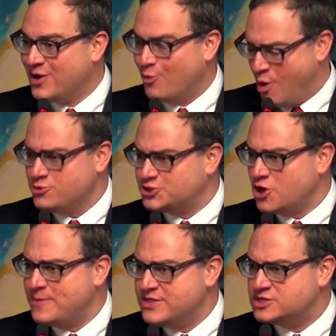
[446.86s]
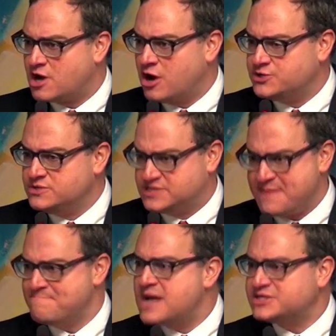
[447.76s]
won't show me these cartoons.
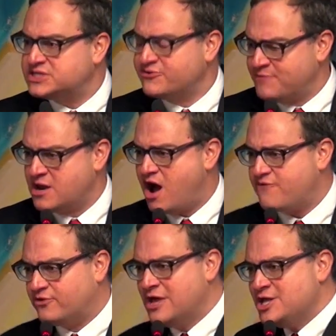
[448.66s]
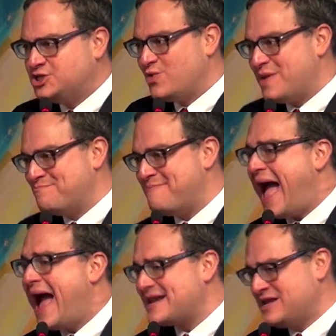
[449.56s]
They must have been awful. So it
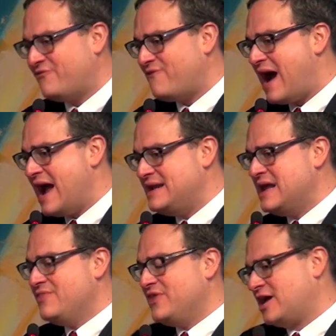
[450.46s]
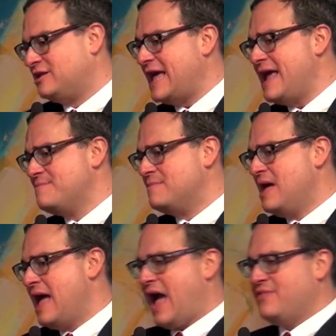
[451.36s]
magnified the claim
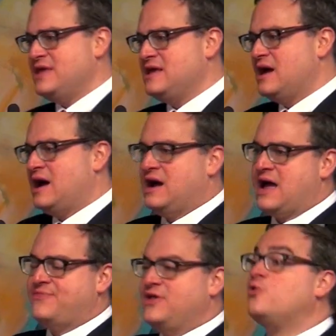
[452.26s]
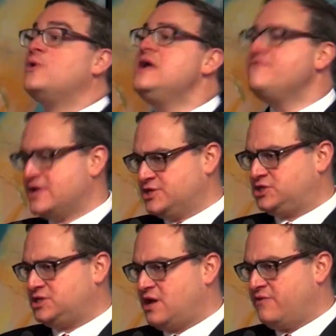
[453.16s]
and the
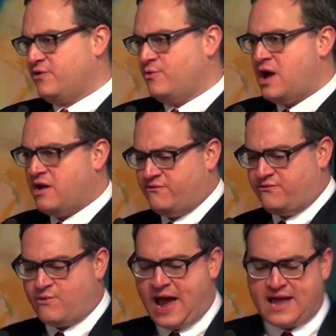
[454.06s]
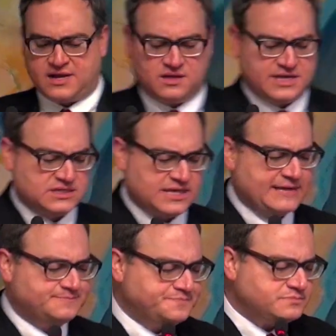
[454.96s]
grievance of radical Islam.